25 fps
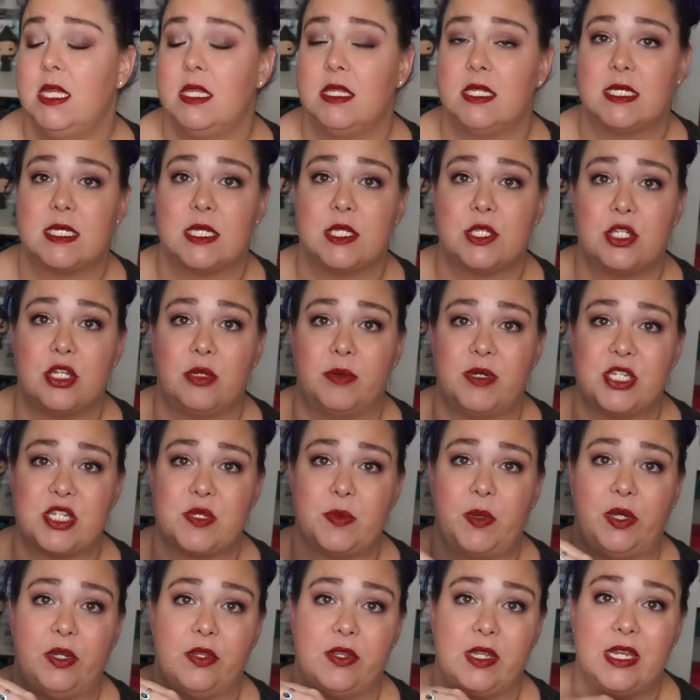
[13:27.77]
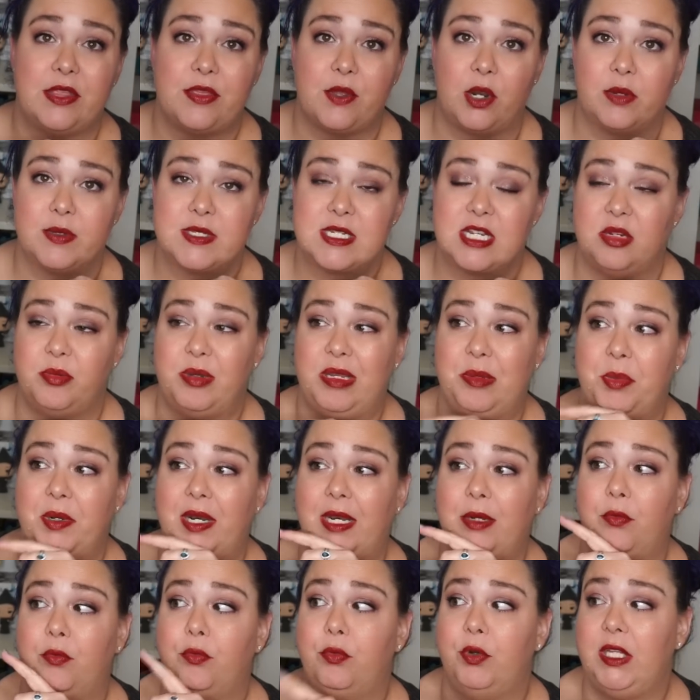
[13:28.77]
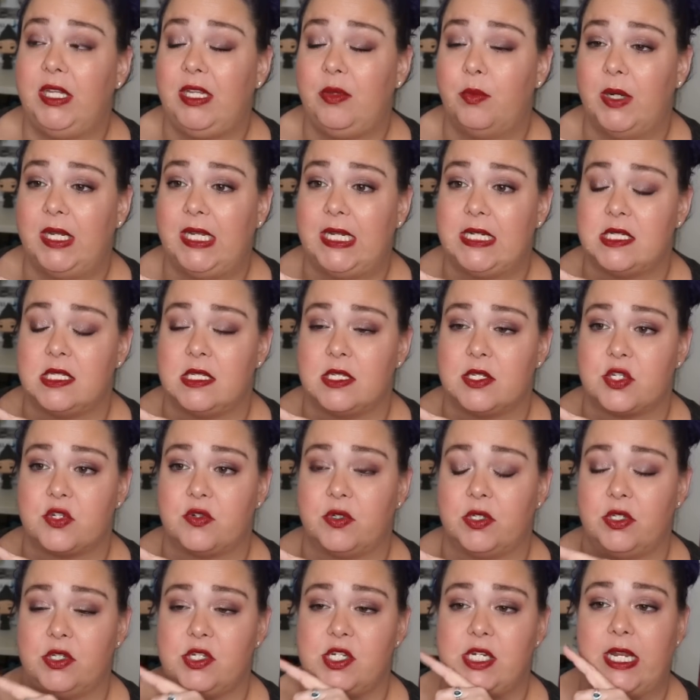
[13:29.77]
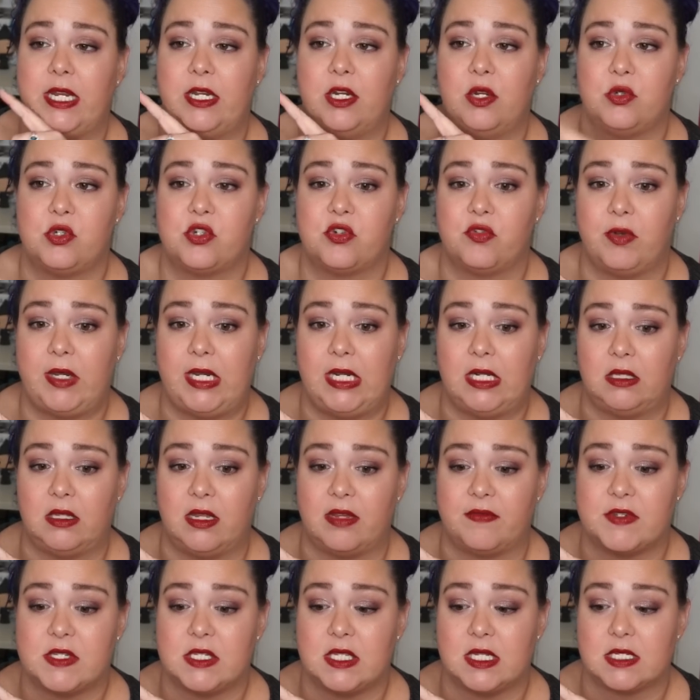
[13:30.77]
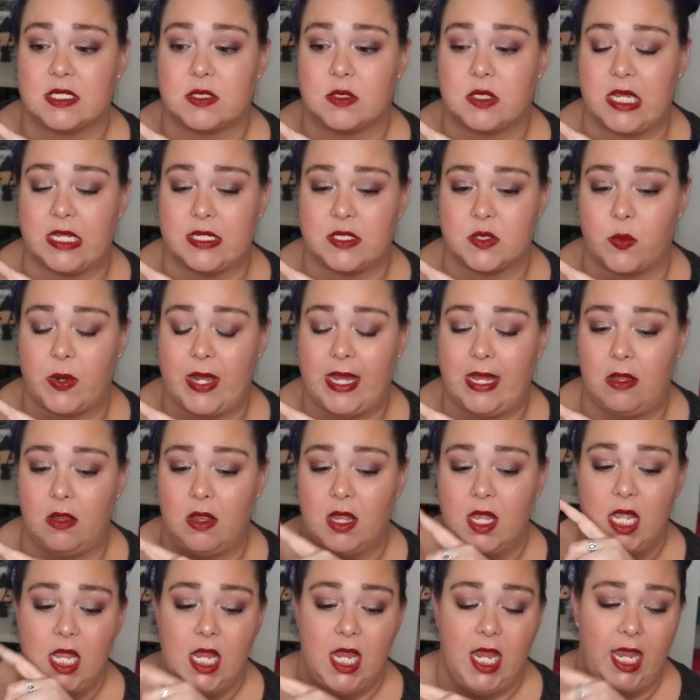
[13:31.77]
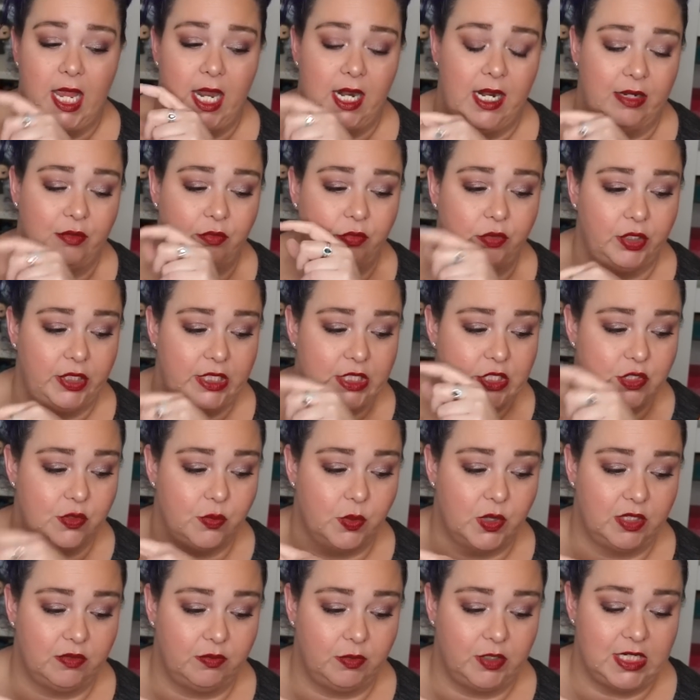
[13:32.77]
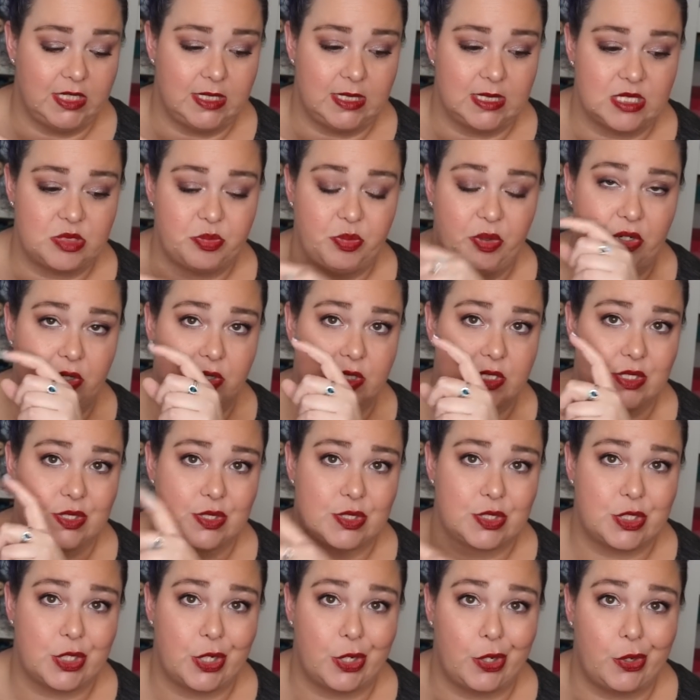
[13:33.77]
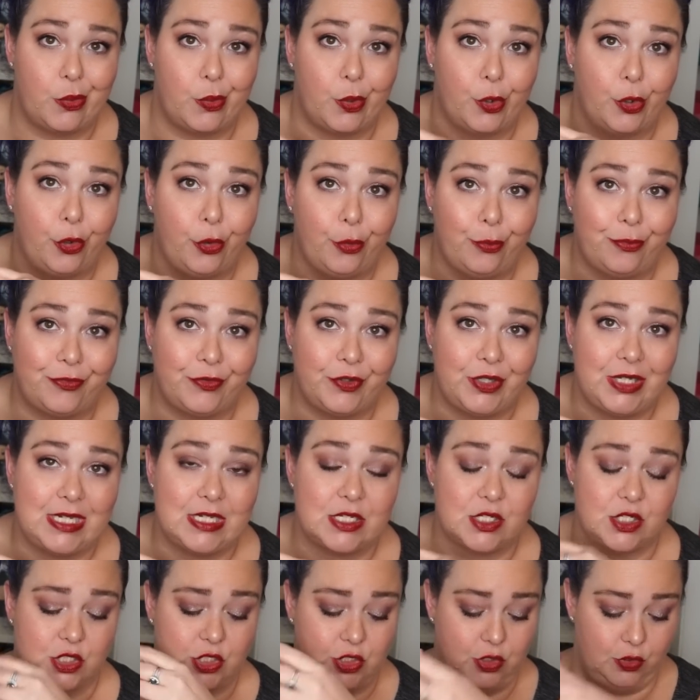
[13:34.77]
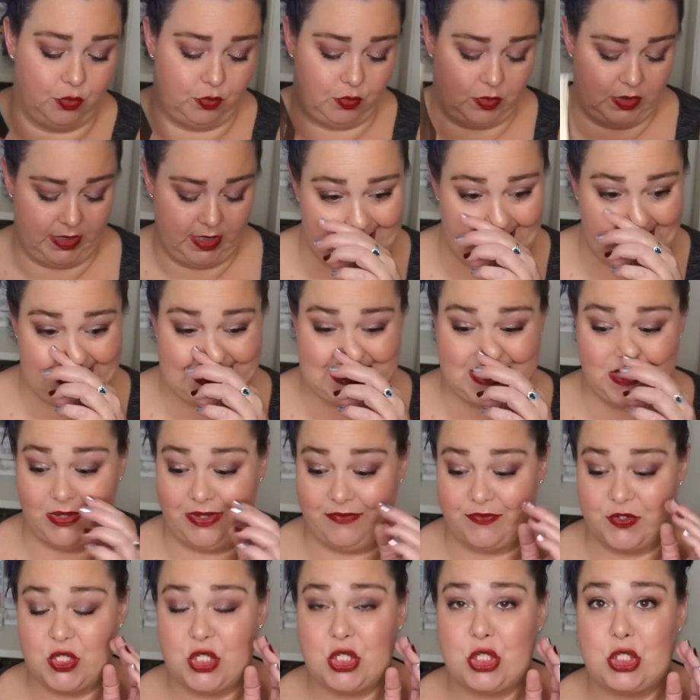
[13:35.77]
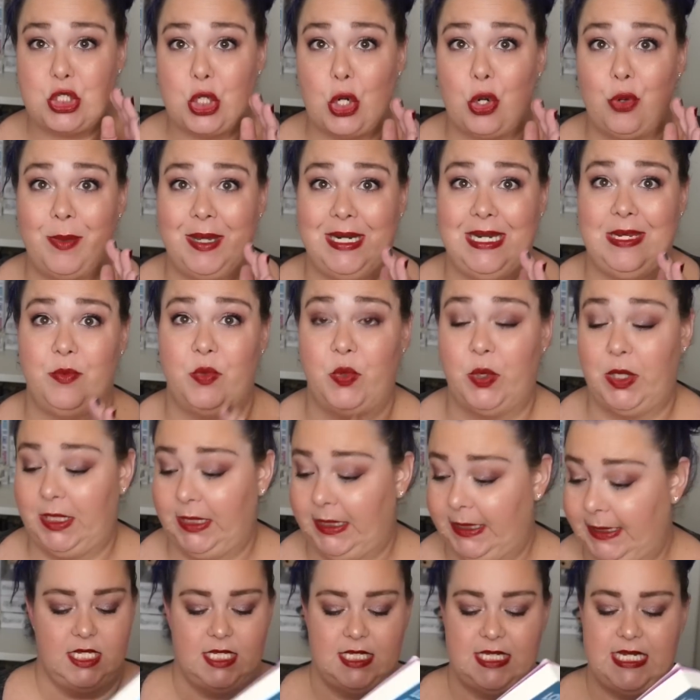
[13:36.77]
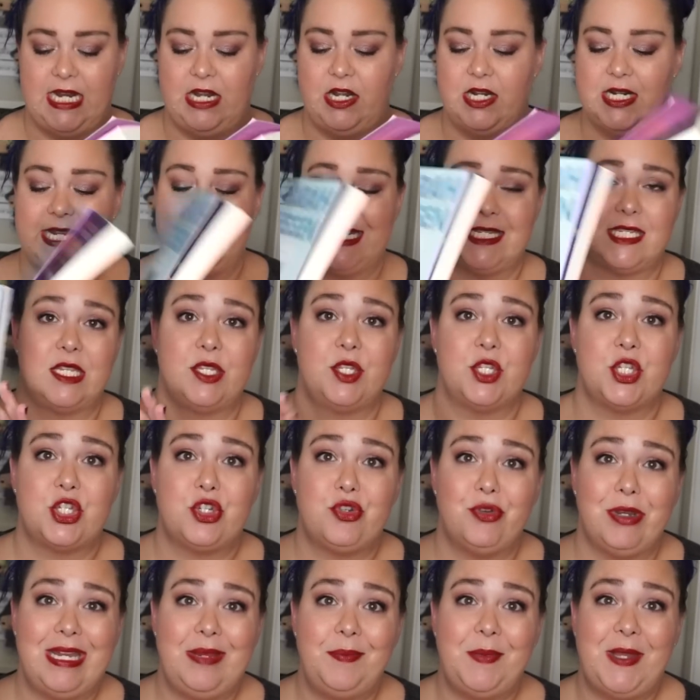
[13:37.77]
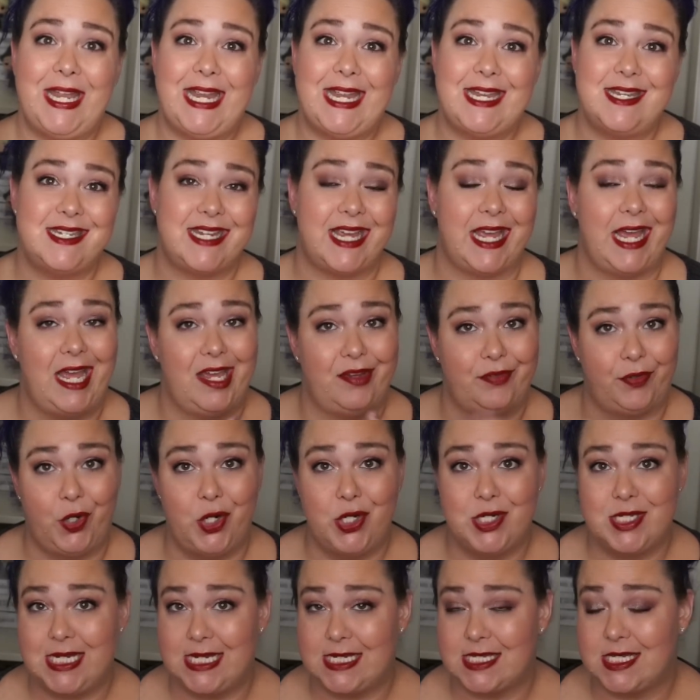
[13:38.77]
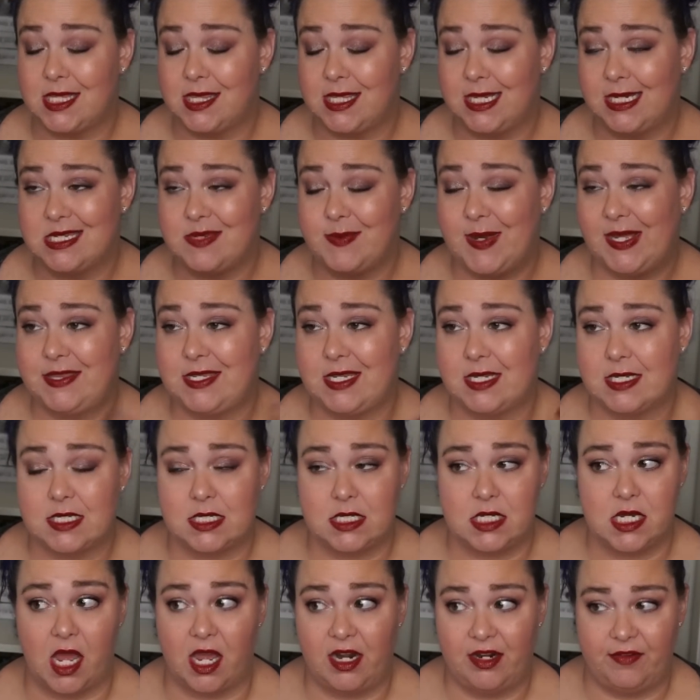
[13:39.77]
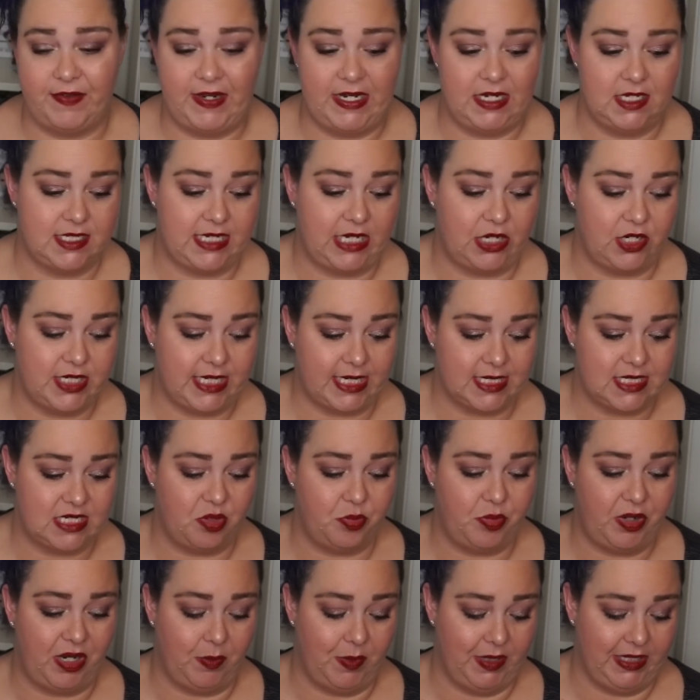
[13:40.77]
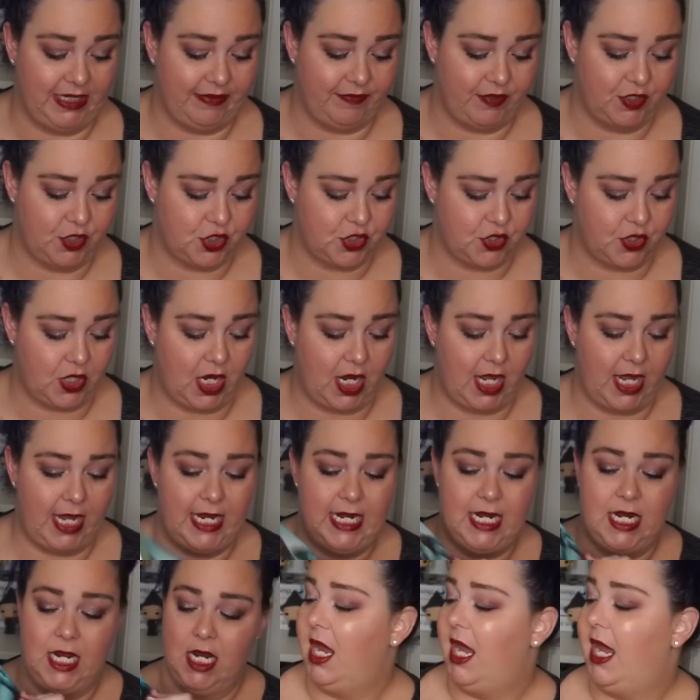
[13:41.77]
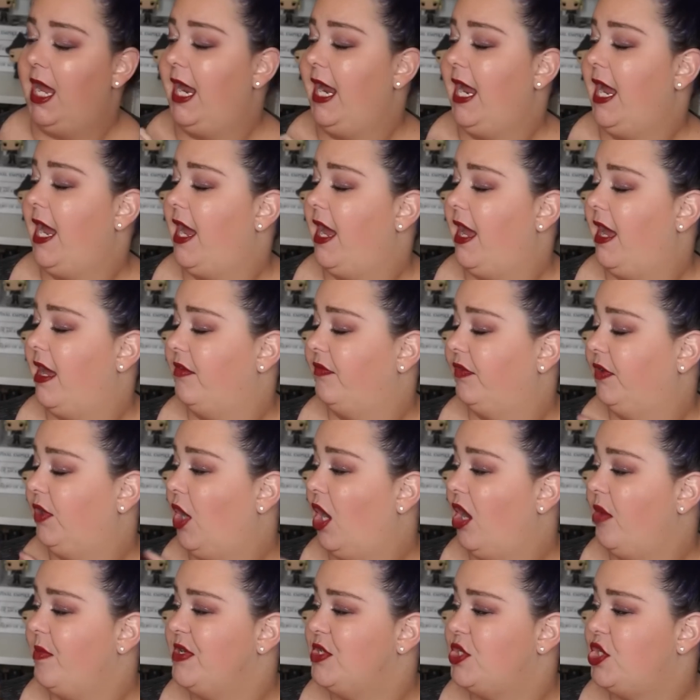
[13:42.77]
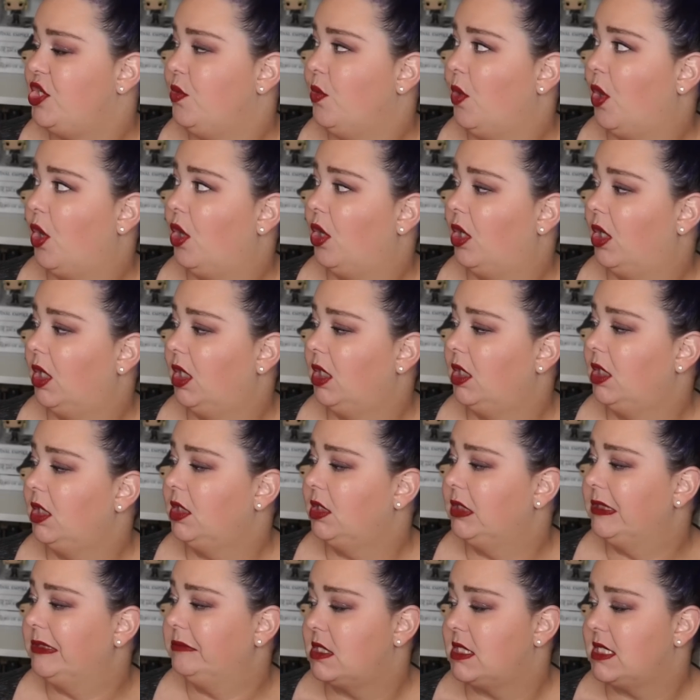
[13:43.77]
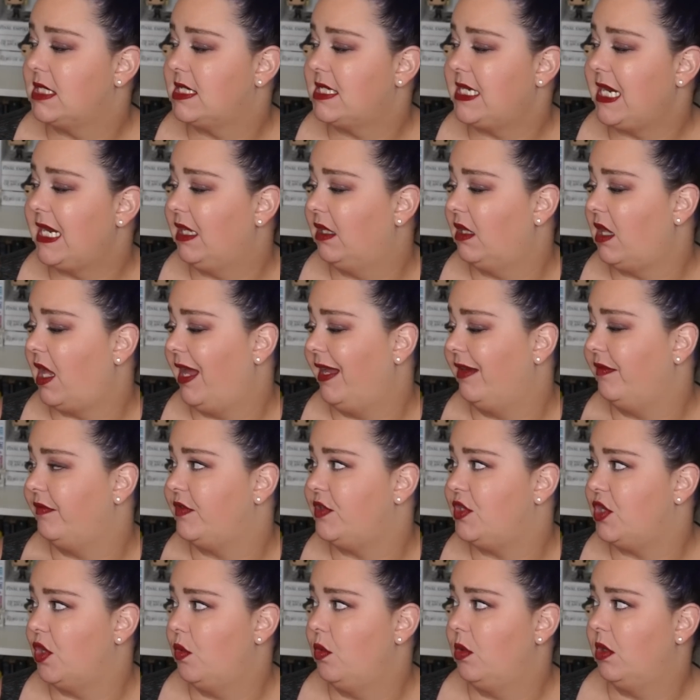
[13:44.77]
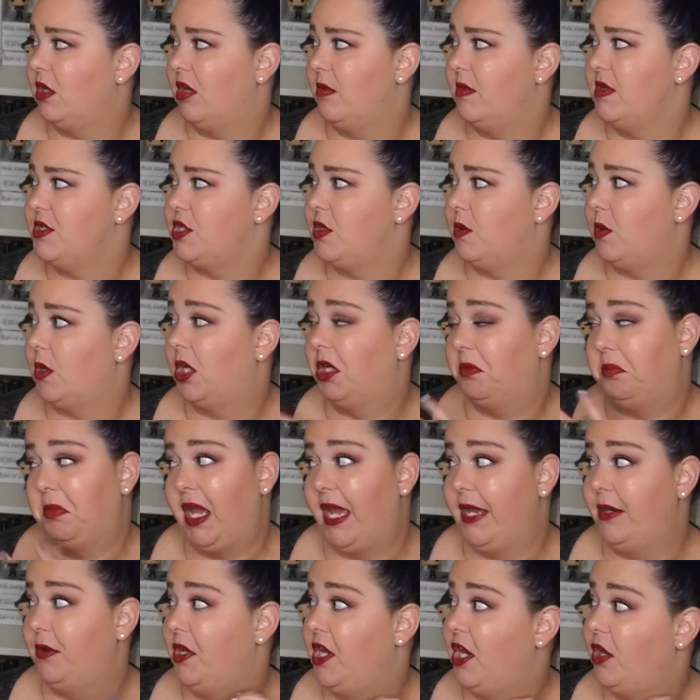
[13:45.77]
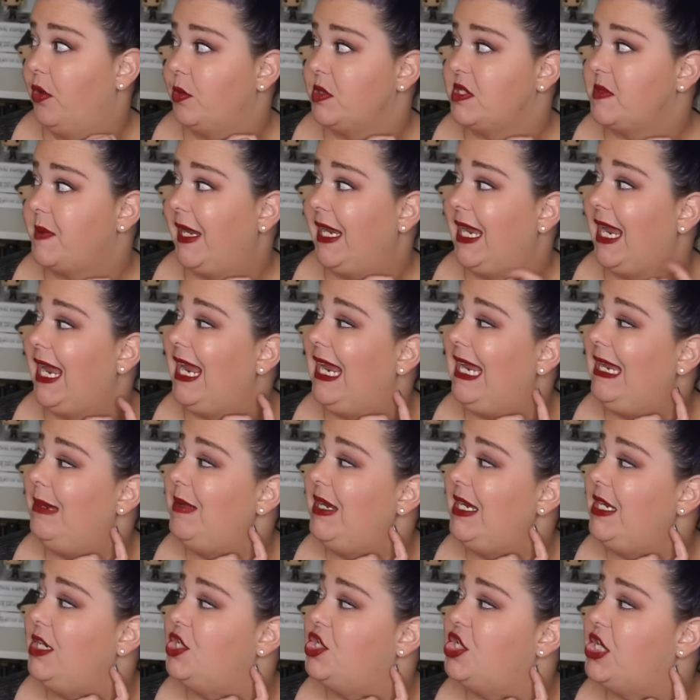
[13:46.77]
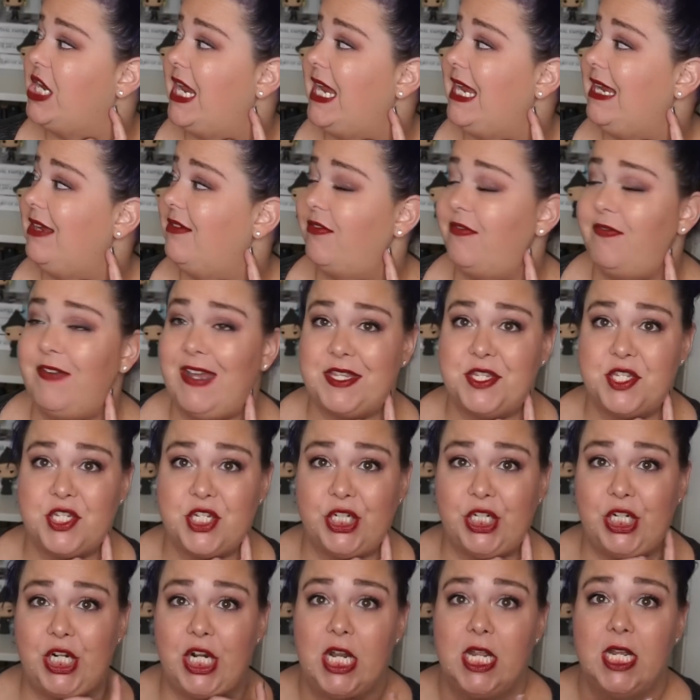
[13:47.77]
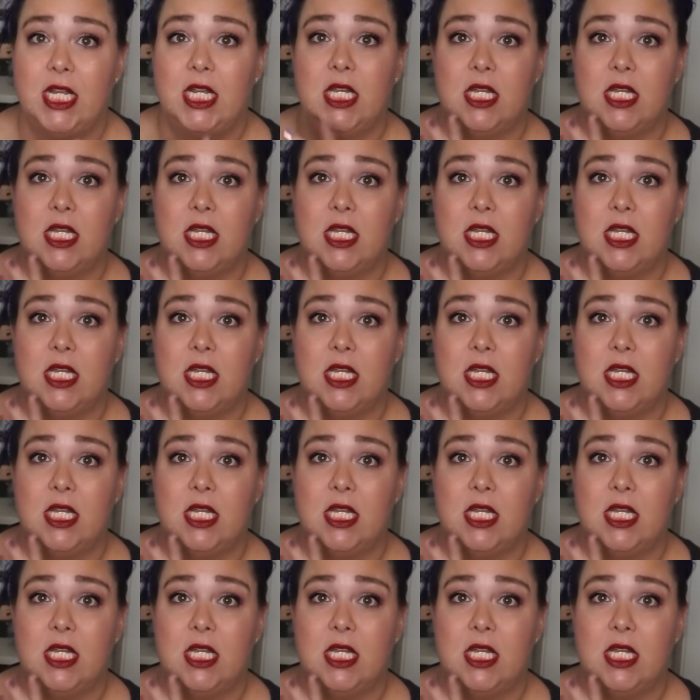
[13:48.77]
This is so much smaller than I thought it was going to be, but I really want to get to this trilogy. I know Trina loves this as well, and I really do want to read these books, so hopefully soon. I still have so many more. Sarah Dessen's Dreamland. Have heard decent things about this. Not a fan of Sarah Dessen, but I'm going to give it a try. I have Come As You Are. To Stay Alive, Don't Come As You Are. I don't know. It's by Amy J. Fetzer.